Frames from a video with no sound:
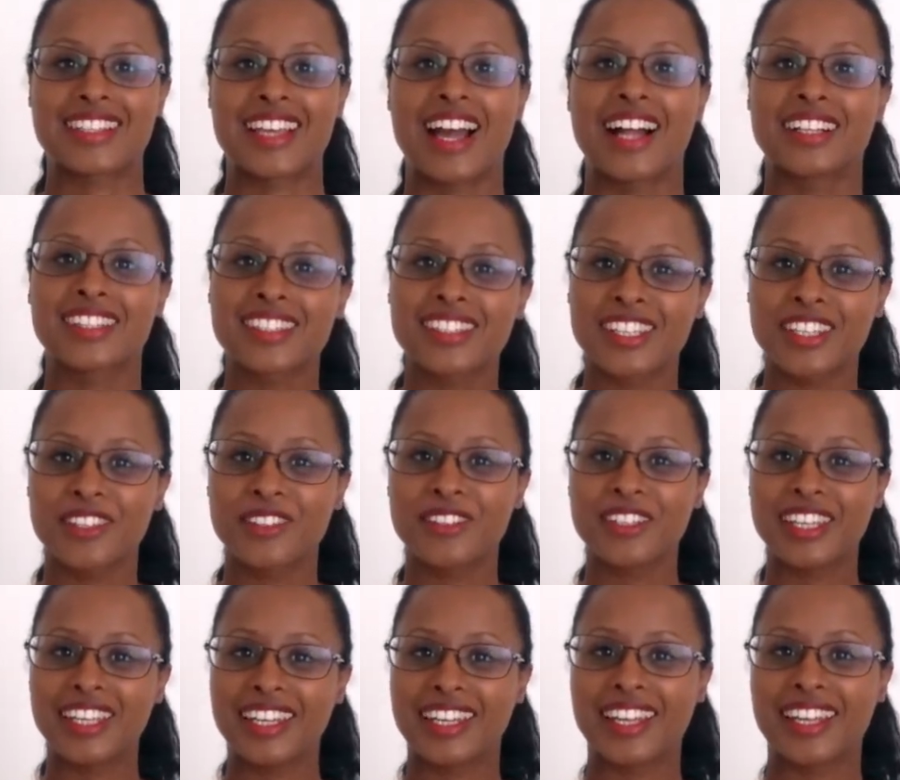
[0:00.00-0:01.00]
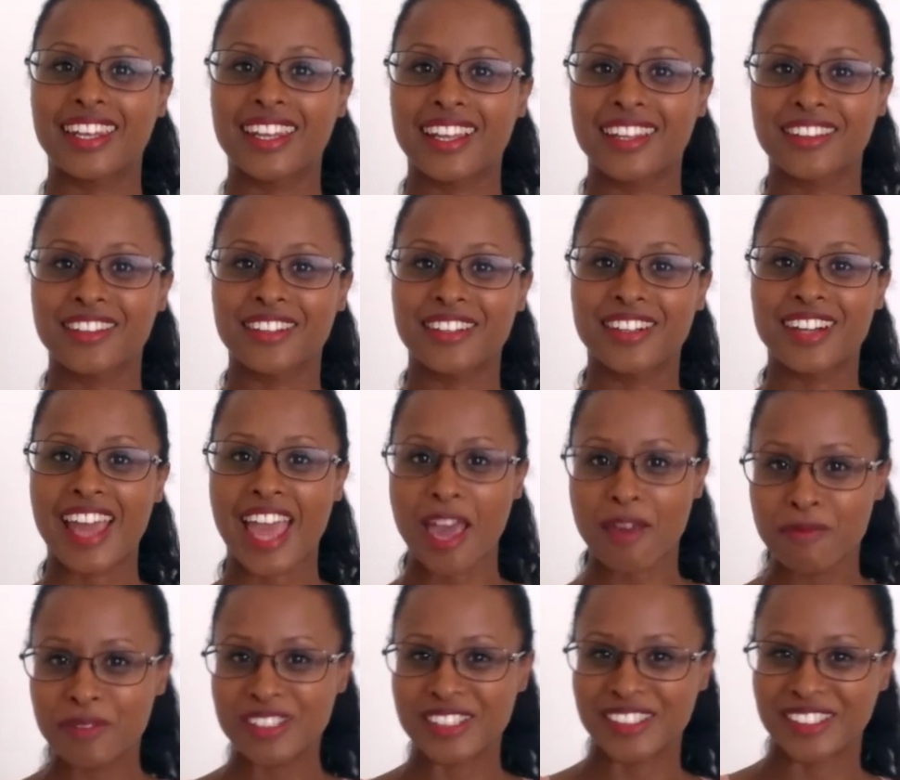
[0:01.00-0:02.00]
I'll see you in another
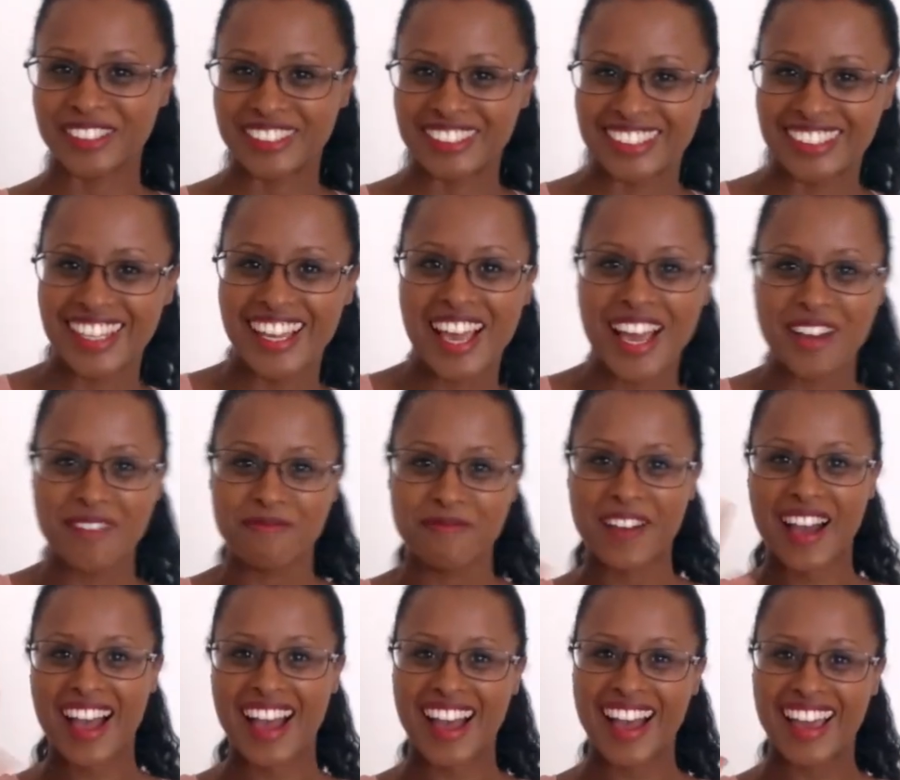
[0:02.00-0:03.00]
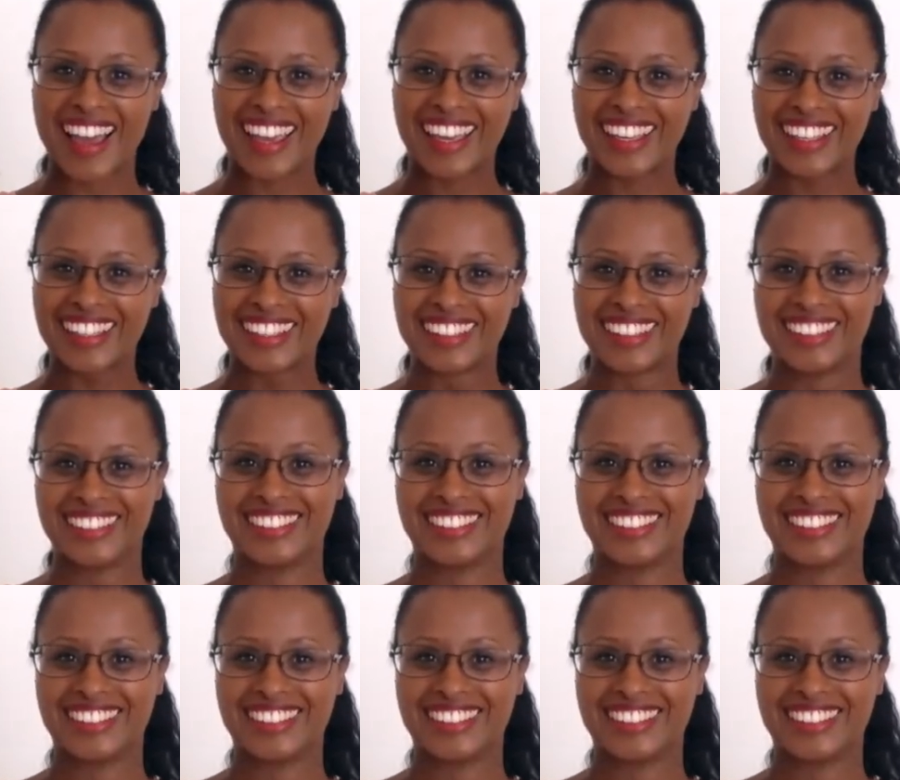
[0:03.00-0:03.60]
episode. Bye!